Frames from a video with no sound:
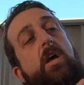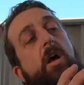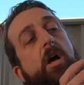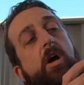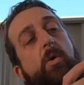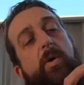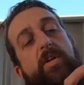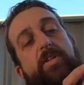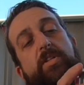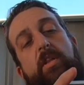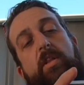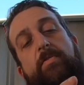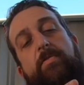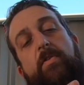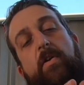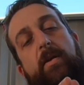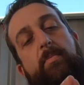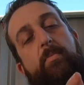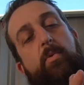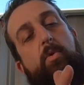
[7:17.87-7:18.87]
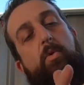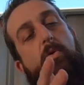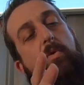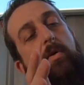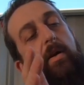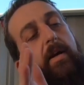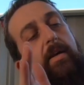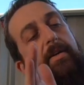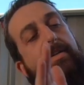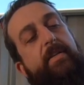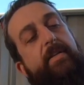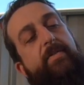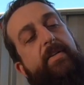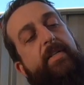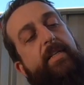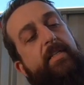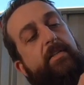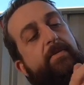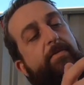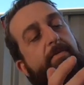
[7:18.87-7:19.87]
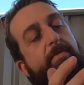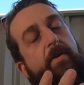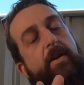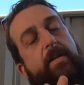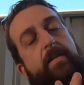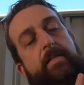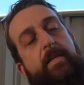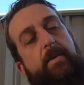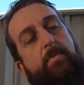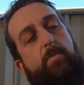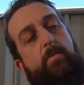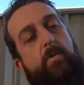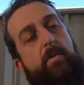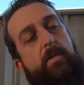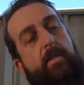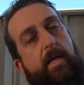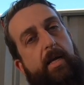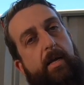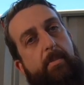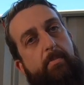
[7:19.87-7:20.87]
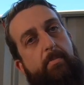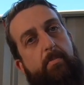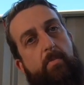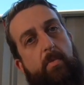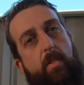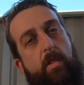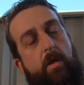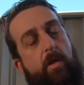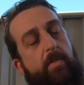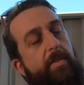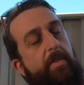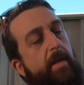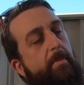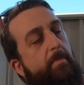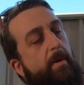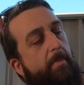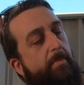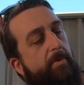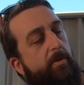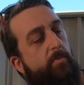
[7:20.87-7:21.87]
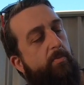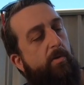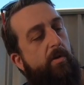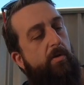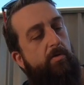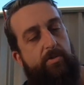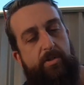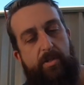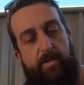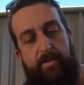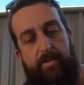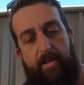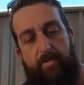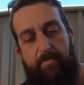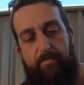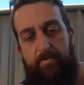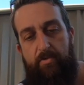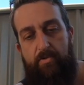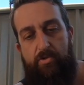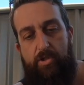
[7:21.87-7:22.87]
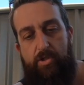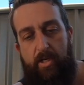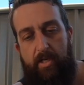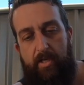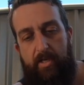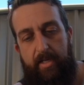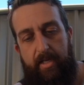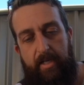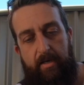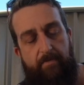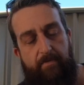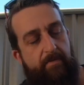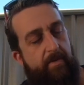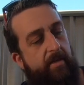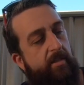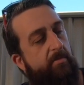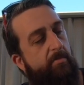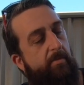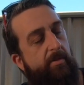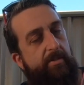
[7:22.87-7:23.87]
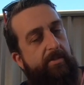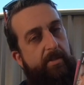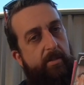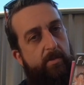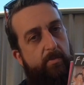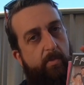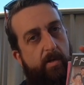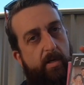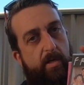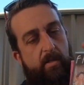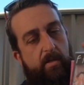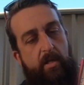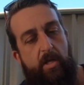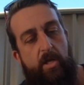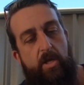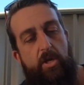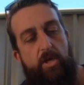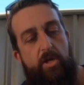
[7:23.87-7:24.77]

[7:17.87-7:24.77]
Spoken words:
I'll wait till I find more DVDs of Friends, and we'll lot them up as well. So that's future investments as well.